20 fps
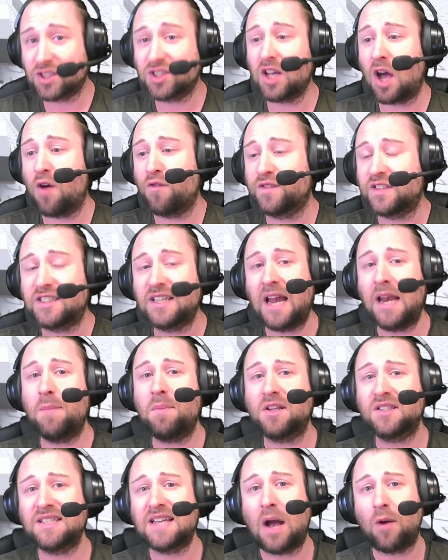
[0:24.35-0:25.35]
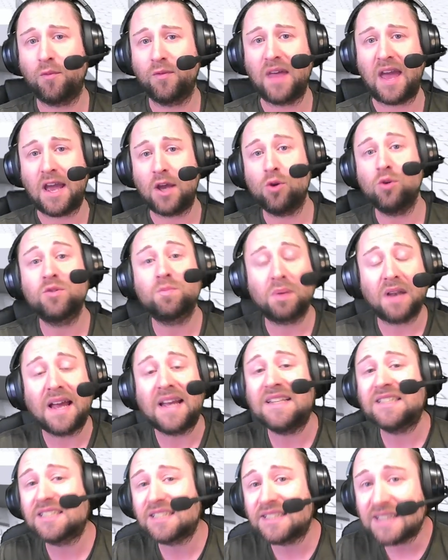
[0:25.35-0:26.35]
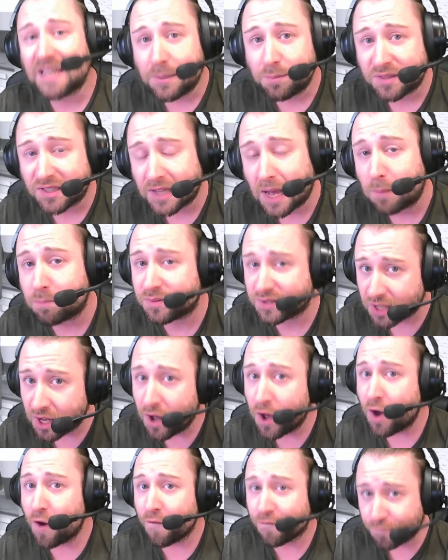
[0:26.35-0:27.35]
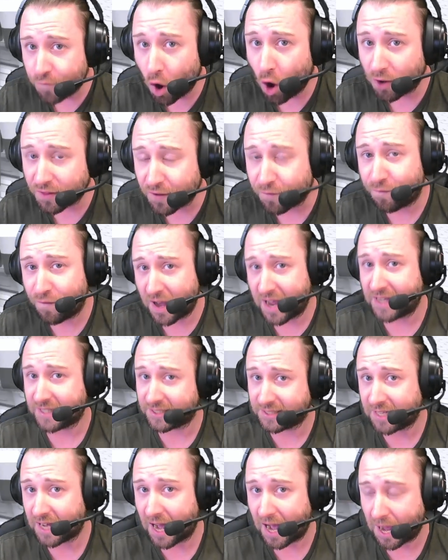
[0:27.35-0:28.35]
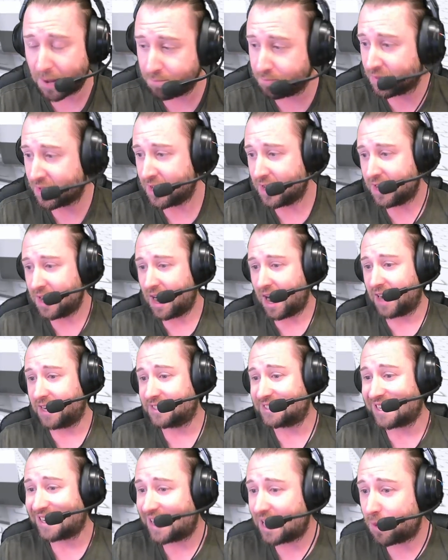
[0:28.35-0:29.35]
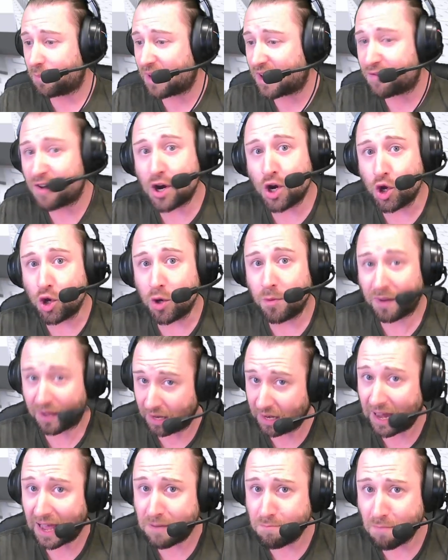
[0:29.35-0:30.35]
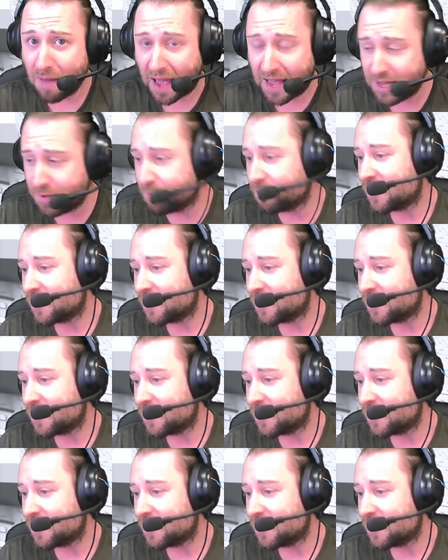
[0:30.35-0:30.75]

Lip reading: So if there's anybody out there who's playing Steep Steps for the first time and is a little bit of a noob like me,